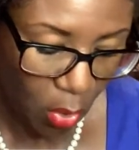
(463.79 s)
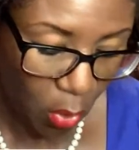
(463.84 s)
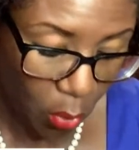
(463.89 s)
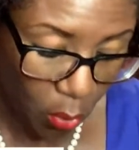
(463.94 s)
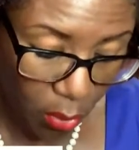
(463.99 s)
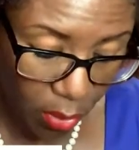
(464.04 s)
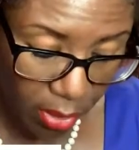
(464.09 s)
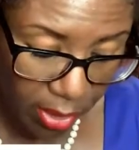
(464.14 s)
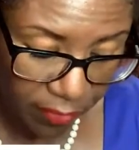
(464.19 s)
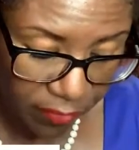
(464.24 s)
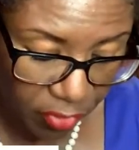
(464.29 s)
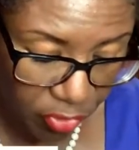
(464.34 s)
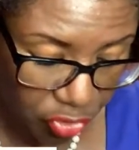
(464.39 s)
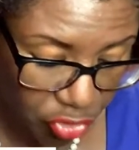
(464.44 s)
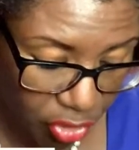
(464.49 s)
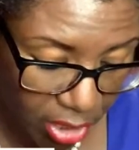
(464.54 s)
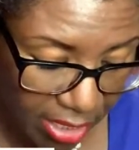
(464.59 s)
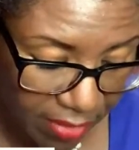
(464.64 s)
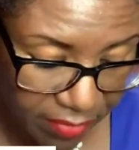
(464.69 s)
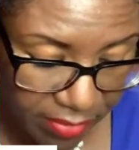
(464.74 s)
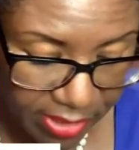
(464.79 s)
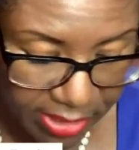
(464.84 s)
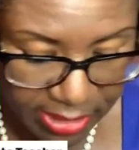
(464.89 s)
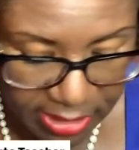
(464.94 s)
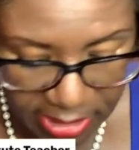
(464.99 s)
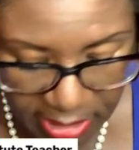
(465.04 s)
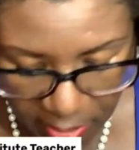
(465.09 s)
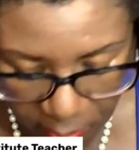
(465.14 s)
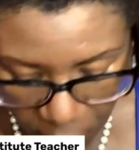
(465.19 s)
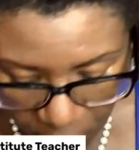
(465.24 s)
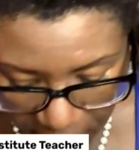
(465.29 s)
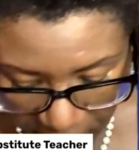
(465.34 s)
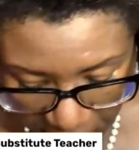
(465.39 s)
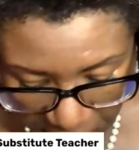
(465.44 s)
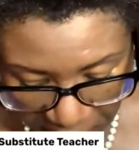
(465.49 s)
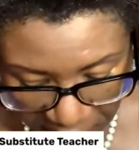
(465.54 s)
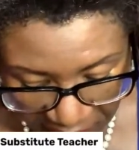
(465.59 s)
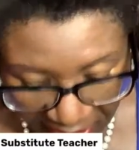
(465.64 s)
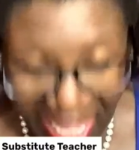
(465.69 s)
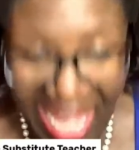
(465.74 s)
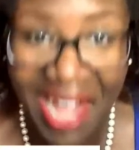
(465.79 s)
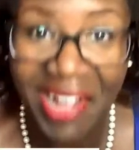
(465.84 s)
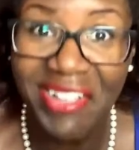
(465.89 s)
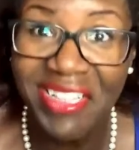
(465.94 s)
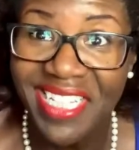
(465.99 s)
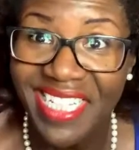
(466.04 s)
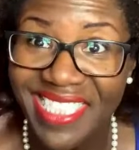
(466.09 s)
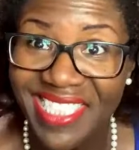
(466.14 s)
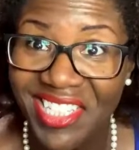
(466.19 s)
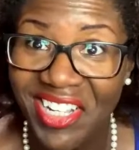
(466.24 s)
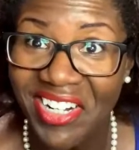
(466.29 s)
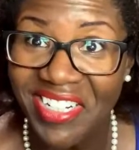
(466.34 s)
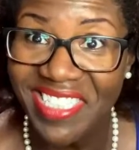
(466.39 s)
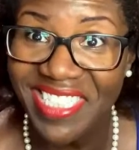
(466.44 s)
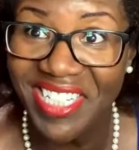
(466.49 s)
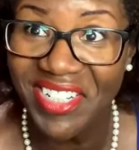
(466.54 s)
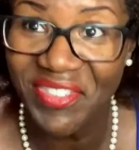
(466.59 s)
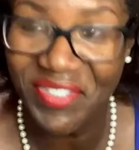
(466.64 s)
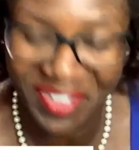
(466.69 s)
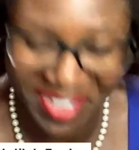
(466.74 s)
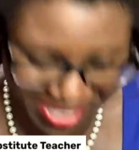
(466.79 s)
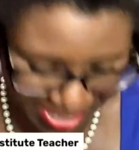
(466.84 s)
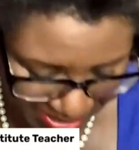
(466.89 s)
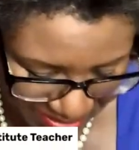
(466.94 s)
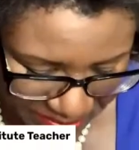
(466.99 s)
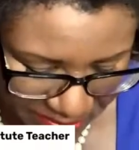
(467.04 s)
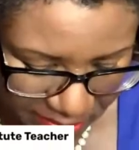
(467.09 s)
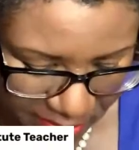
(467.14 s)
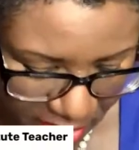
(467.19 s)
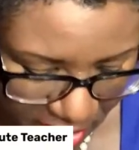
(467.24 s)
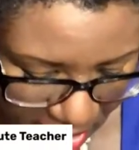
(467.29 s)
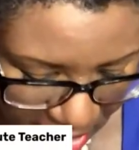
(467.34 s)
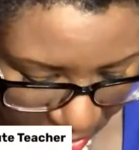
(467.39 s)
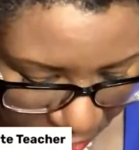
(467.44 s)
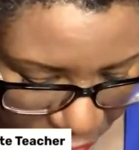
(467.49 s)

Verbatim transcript: or if you're traveling somewhere where the outlets are different, you